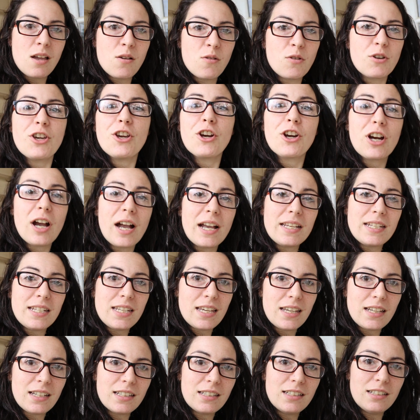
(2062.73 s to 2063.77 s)
your
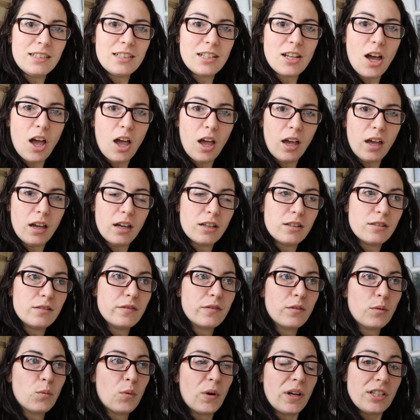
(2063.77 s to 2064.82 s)
ideas
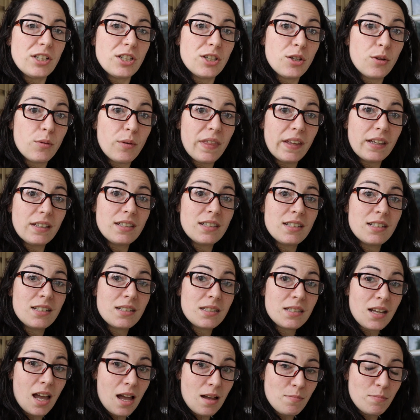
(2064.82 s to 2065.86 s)
of what to do with that
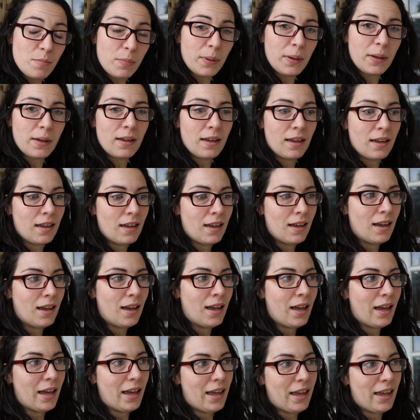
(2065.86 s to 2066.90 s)
stump.
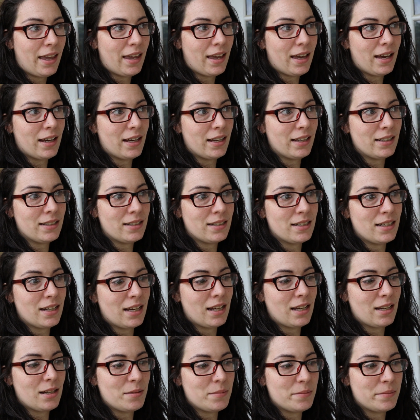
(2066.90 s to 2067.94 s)
And
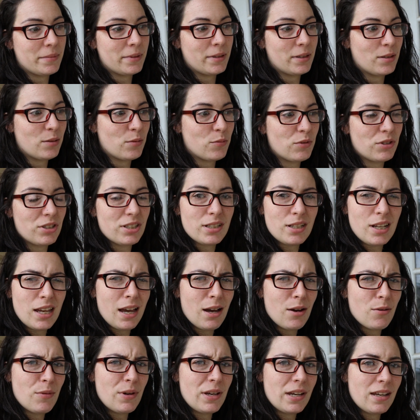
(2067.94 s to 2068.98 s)
we'll see
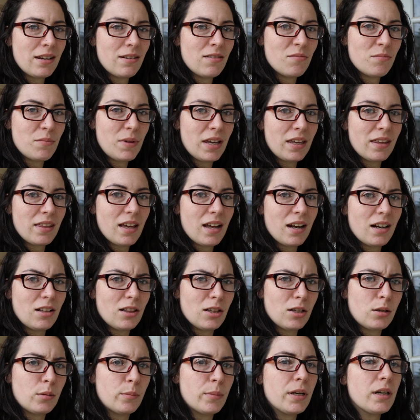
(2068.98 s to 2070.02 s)
how we can make that a
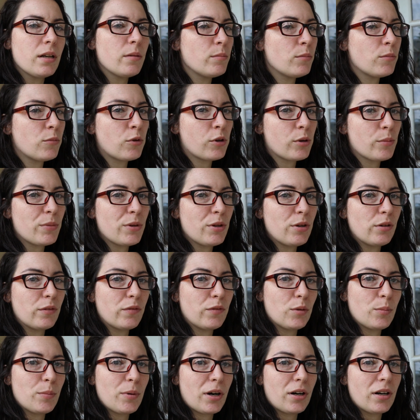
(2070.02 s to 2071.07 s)
little bit of a more
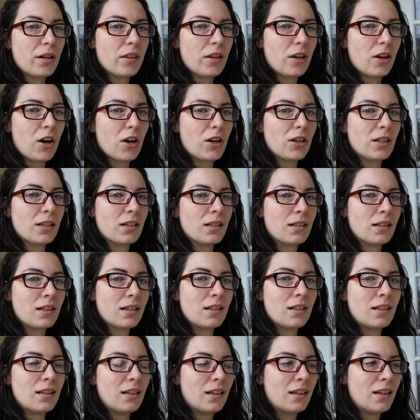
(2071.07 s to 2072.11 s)
beautiful part of the garden.
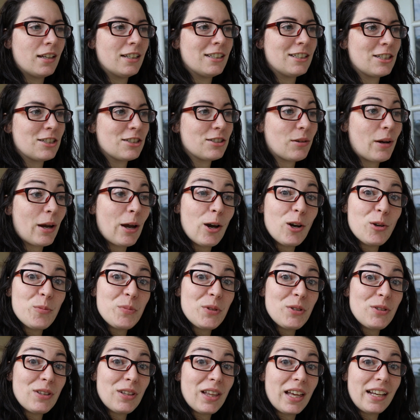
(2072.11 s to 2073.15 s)
So I
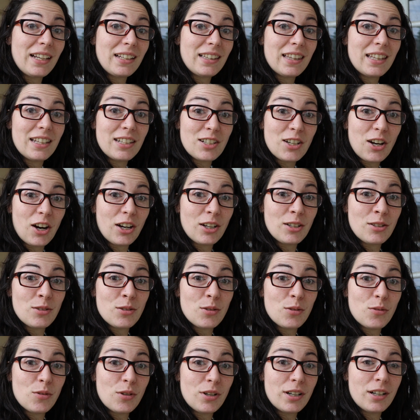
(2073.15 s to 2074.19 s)
hope you liked this garden
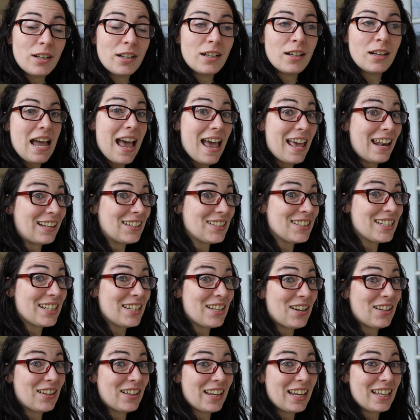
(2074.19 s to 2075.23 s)
tour, and I'll see
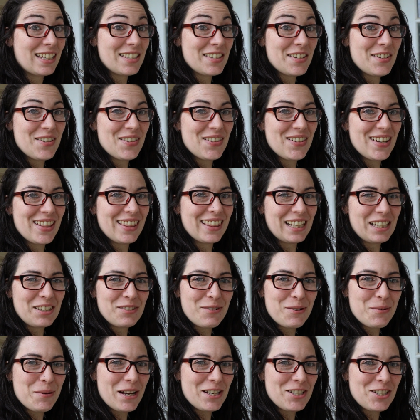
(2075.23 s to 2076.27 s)
y'all again soon. Thanks
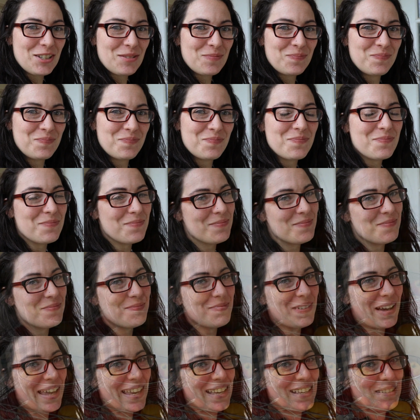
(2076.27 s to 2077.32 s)
for watching.
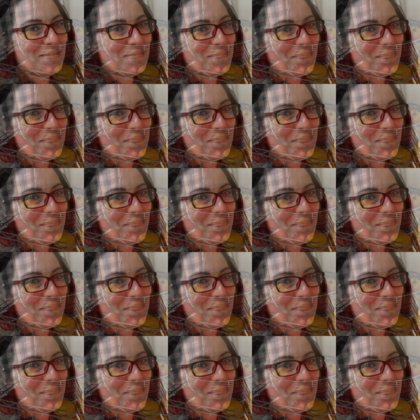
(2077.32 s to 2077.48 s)
Bye.